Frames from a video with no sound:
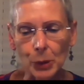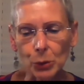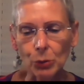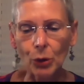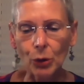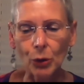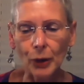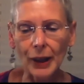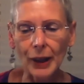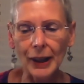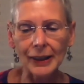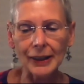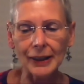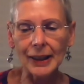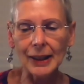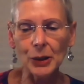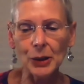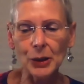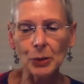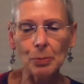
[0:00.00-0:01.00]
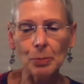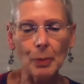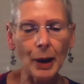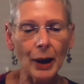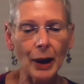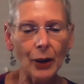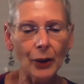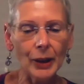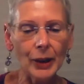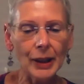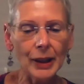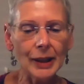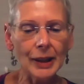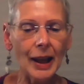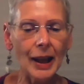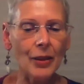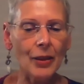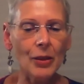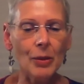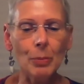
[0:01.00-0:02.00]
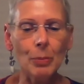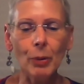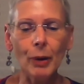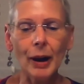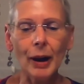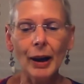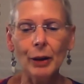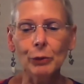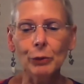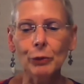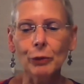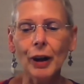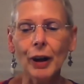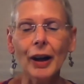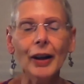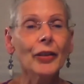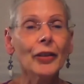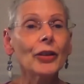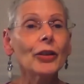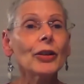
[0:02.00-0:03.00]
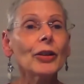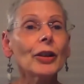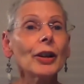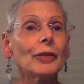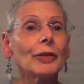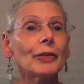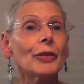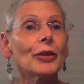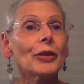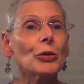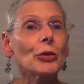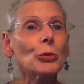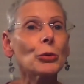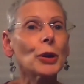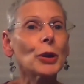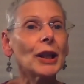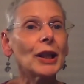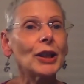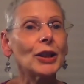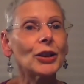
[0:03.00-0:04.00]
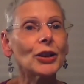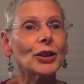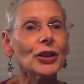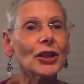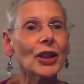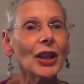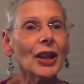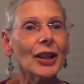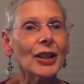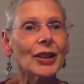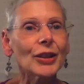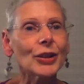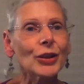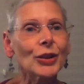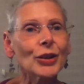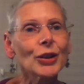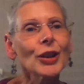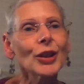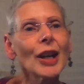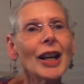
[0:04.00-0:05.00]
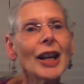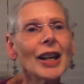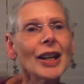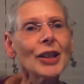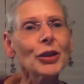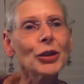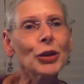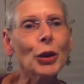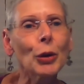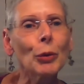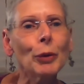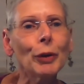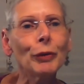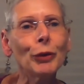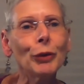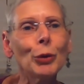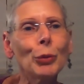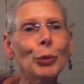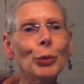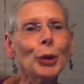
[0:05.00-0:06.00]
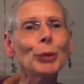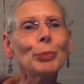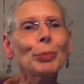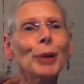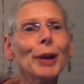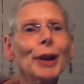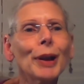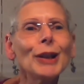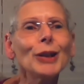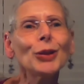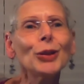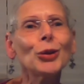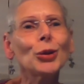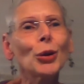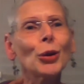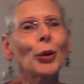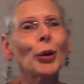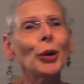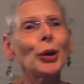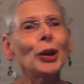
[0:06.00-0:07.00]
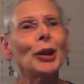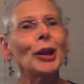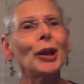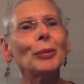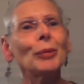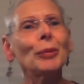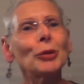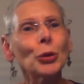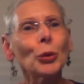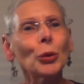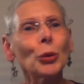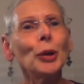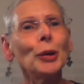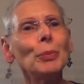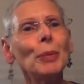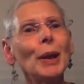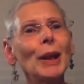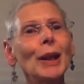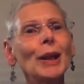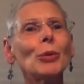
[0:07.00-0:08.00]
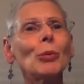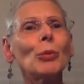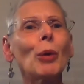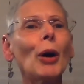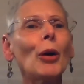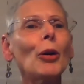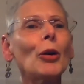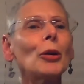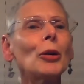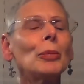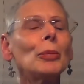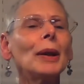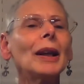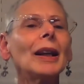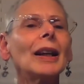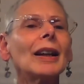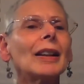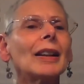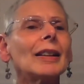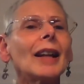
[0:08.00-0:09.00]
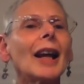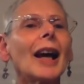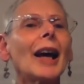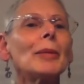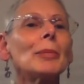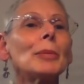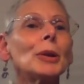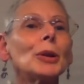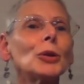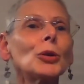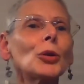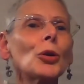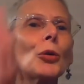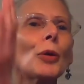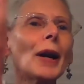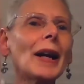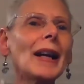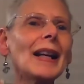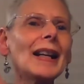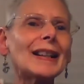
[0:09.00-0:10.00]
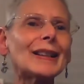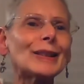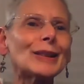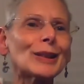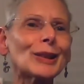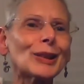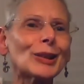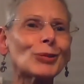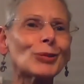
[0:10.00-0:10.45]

Mr. Grant is married and the proud father of 3 sons. So if you would, please join me in welcoming Lyman Grant.